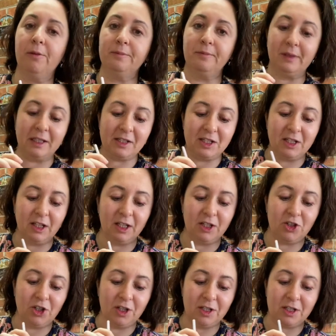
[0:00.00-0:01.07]
That's
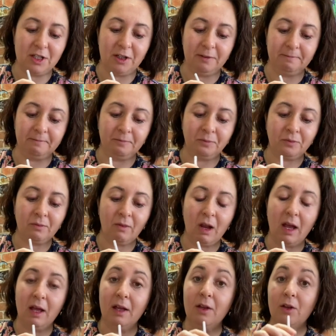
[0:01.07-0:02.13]
delicious.
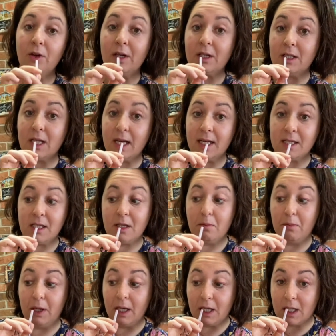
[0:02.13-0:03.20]
You can taste the
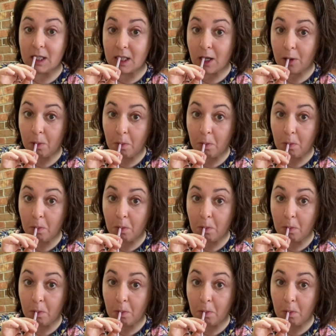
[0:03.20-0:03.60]
beets.